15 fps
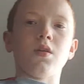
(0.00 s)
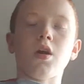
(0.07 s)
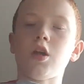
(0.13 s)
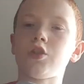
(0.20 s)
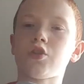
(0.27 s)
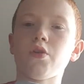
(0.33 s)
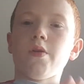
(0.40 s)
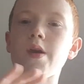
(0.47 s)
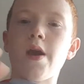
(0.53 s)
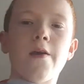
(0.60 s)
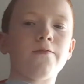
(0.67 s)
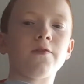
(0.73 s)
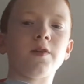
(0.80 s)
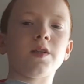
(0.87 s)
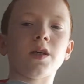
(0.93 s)
I'll show you
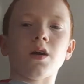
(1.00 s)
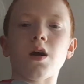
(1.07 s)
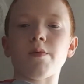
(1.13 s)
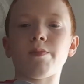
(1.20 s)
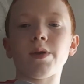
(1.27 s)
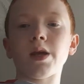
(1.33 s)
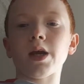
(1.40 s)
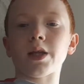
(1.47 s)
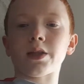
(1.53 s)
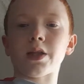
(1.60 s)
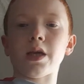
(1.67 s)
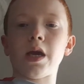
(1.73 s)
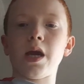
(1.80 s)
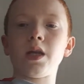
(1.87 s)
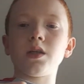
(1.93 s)
everything on me at
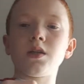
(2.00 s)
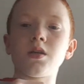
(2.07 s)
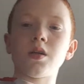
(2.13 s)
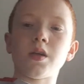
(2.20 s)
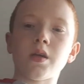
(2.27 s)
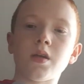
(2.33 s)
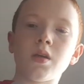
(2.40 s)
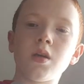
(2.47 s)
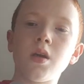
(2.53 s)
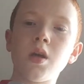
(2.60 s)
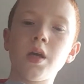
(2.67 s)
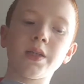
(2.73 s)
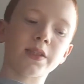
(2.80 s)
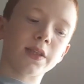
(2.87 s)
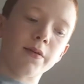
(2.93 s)
the end,
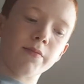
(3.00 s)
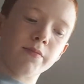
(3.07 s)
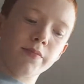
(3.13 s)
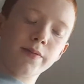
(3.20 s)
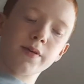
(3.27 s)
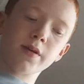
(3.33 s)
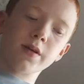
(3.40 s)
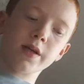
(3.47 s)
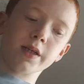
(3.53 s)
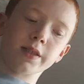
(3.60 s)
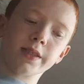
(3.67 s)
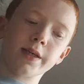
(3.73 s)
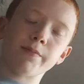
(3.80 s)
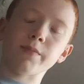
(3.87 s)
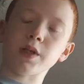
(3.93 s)

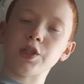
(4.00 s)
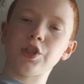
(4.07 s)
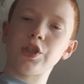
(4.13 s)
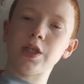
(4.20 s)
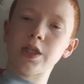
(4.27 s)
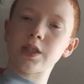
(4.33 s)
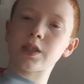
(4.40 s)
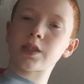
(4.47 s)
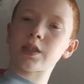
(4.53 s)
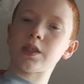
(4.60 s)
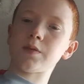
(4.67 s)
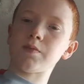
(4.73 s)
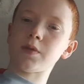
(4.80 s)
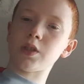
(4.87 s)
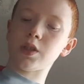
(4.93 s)
except my jeans,
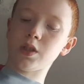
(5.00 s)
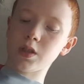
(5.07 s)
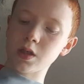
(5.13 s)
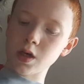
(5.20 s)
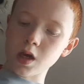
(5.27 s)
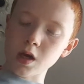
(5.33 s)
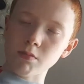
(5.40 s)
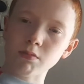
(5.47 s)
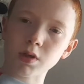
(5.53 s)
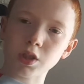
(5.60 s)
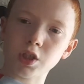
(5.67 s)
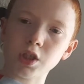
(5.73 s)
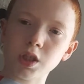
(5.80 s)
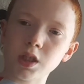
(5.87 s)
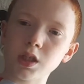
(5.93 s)
because my
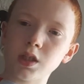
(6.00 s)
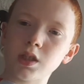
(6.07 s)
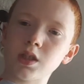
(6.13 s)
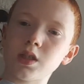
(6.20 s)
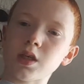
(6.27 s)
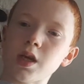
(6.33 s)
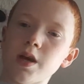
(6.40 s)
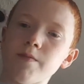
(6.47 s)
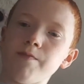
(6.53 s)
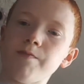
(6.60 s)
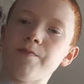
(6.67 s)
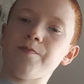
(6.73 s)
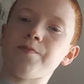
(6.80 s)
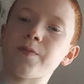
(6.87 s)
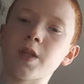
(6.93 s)
jeans
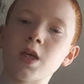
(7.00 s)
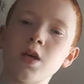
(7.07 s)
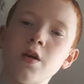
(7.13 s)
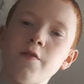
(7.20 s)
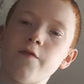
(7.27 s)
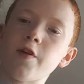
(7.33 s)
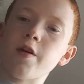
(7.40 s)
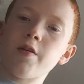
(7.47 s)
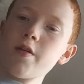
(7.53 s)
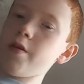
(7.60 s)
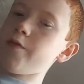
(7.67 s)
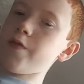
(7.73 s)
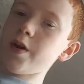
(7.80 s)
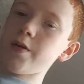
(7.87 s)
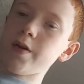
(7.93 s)
are
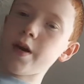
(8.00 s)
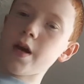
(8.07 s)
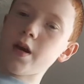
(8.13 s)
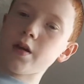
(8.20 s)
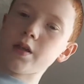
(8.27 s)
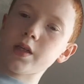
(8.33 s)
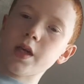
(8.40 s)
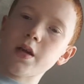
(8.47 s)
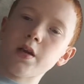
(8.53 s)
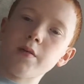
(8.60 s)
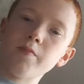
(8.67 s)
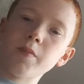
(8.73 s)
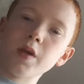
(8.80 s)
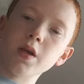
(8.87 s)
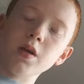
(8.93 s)
very hard to get
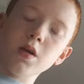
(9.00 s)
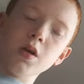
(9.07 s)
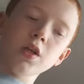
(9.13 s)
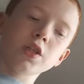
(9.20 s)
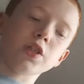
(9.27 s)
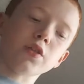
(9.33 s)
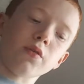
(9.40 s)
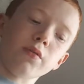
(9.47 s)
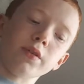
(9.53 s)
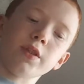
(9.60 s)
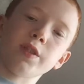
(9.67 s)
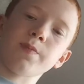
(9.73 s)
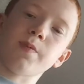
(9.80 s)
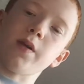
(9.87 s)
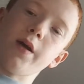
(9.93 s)
on me. So I'll
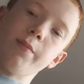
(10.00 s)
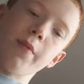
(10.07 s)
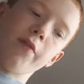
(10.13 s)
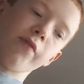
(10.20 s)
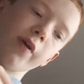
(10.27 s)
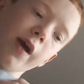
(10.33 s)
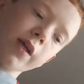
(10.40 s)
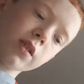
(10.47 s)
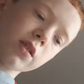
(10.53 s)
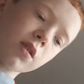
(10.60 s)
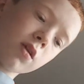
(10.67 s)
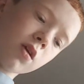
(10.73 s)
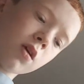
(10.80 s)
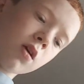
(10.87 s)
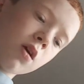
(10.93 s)
just put on my
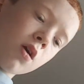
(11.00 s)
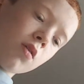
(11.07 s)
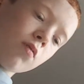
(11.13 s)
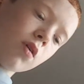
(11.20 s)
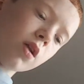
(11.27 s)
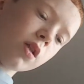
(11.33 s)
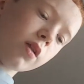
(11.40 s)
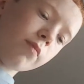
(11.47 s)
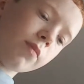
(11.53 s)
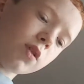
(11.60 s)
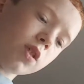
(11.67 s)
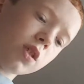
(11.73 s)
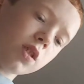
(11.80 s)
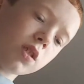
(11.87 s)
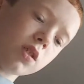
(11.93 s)
vest rather than my
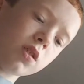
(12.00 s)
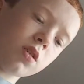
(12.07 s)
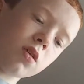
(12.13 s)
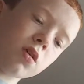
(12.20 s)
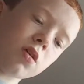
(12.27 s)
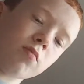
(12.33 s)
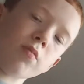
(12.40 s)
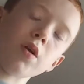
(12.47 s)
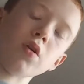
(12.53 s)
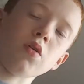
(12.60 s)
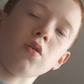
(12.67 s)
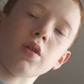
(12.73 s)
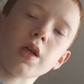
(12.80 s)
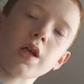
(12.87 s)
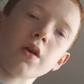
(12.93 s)
jeans, my
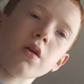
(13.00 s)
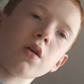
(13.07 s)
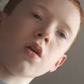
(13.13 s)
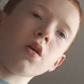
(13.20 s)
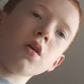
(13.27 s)
whole gear.